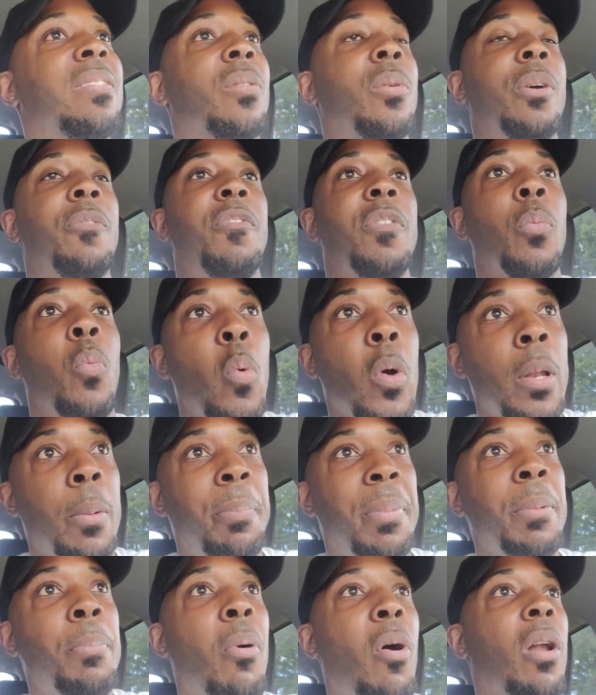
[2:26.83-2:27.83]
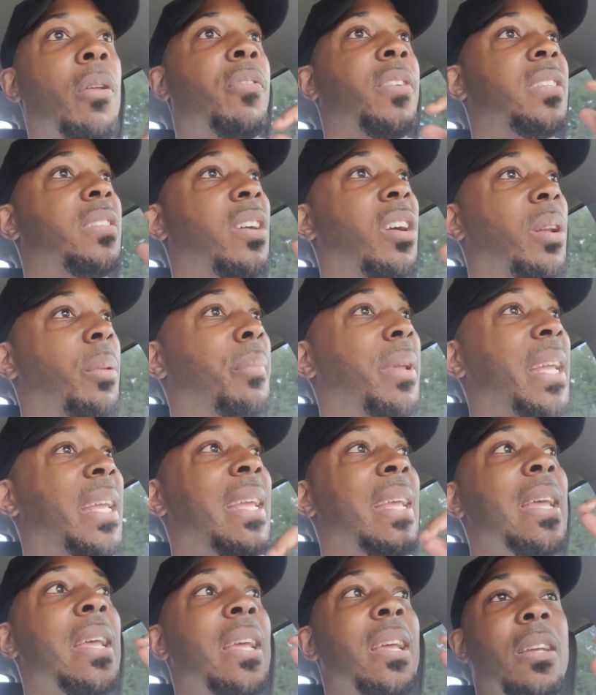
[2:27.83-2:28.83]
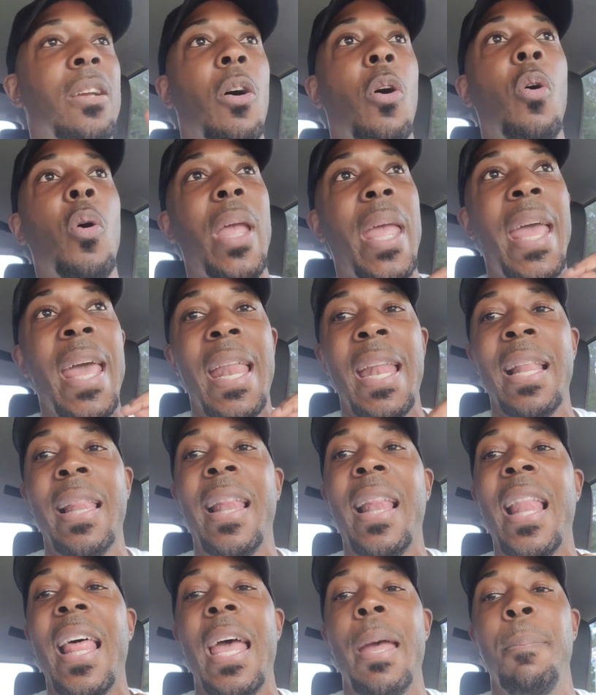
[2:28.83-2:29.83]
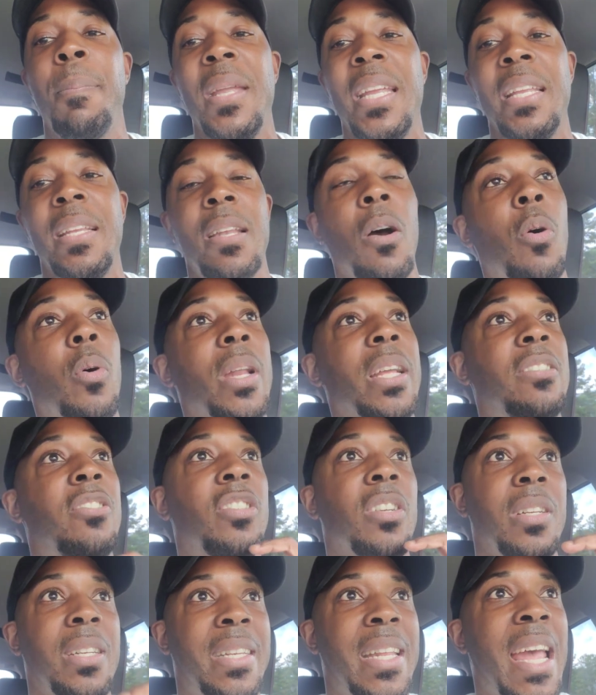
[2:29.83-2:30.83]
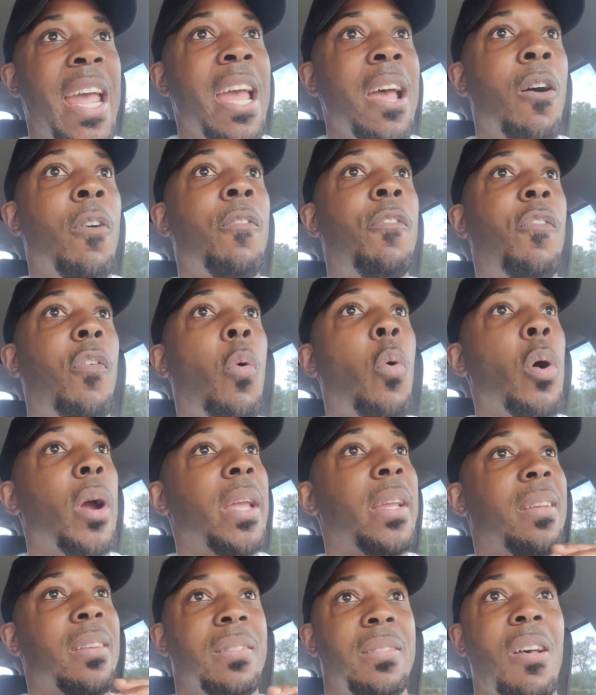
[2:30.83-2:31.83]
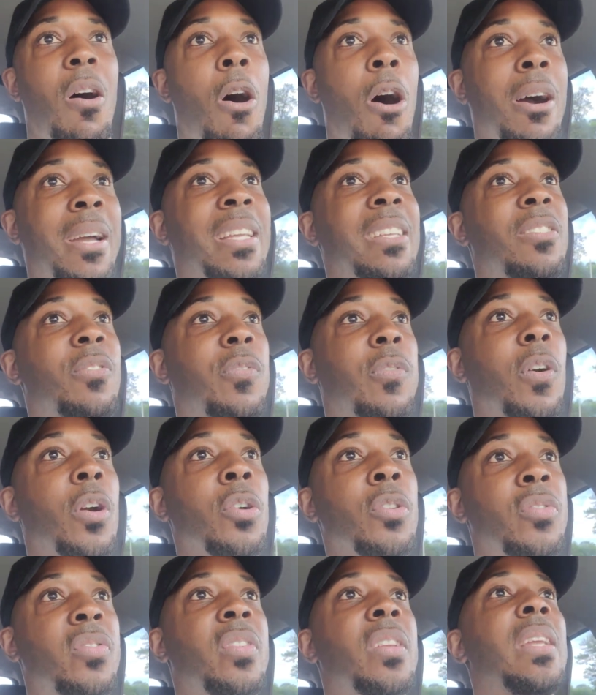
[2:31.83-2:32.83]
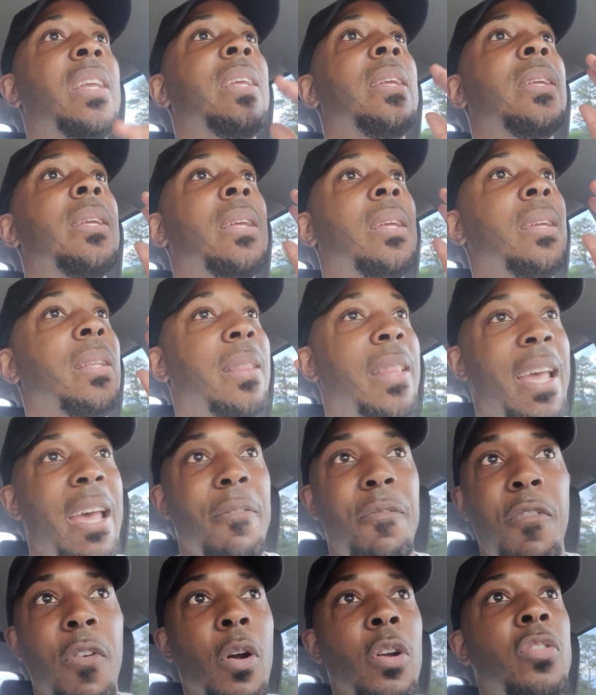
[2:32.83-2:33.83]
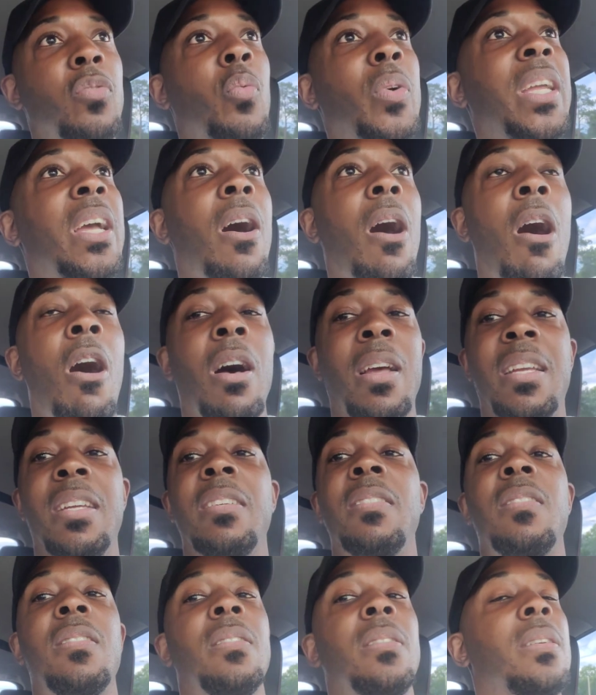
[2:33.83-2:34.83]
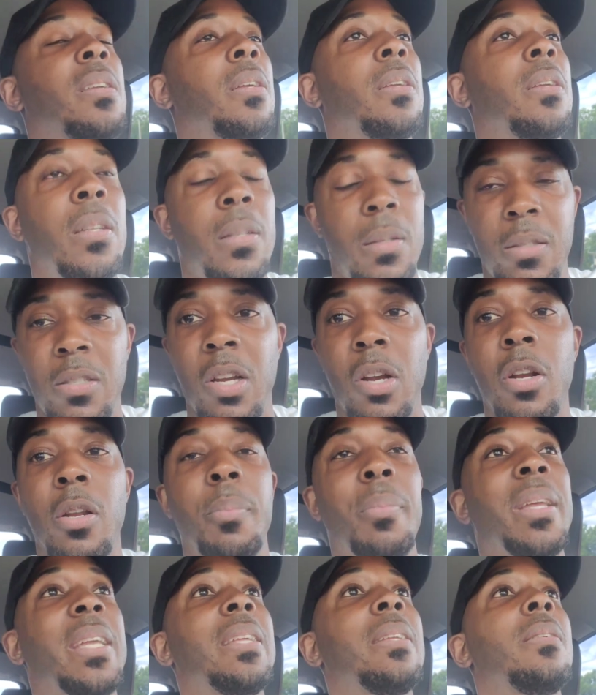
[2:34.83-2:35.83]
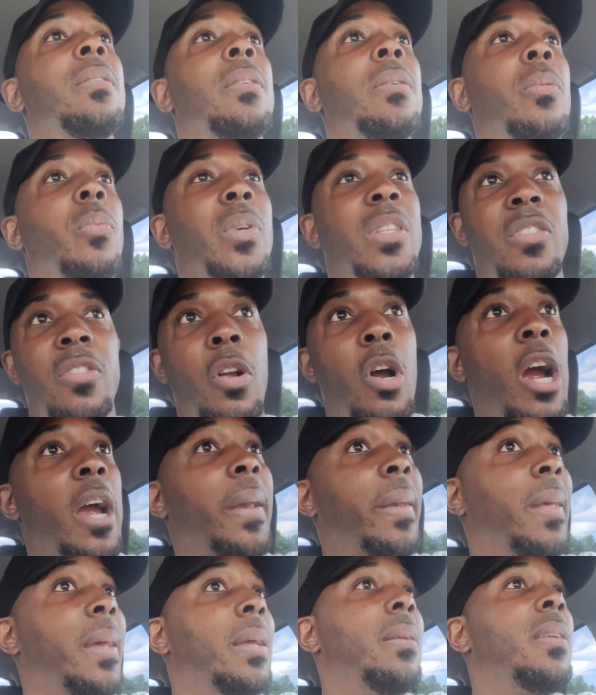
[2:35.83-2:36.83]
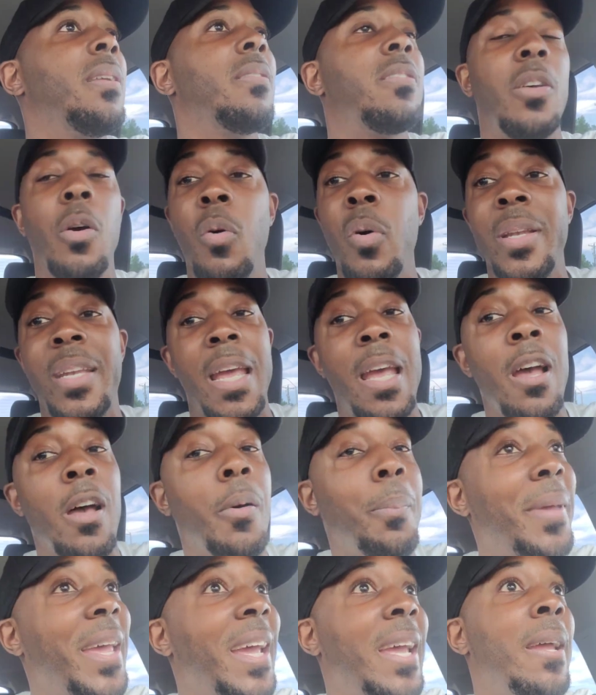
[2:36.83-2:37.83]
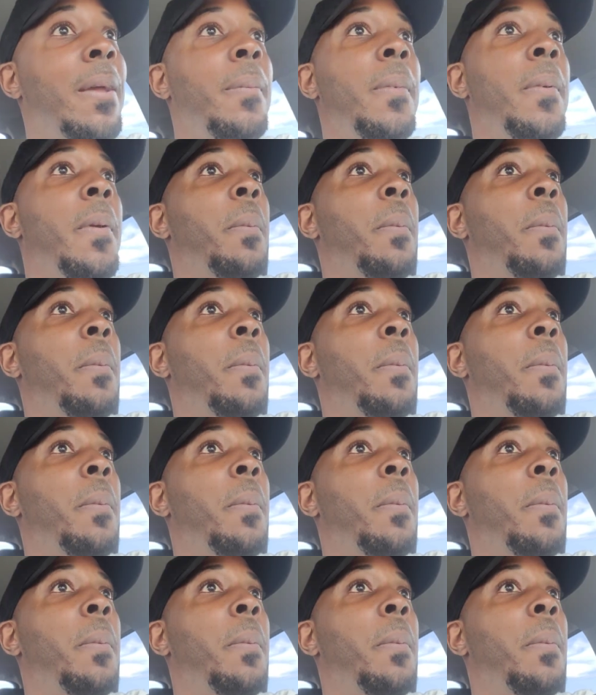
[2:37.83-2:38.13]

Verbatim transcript: So if you want to be part of a tournament, go ahead and let me know that you're down for it because August 1st, that first week of August, tournament, we starting it. It's going down, man.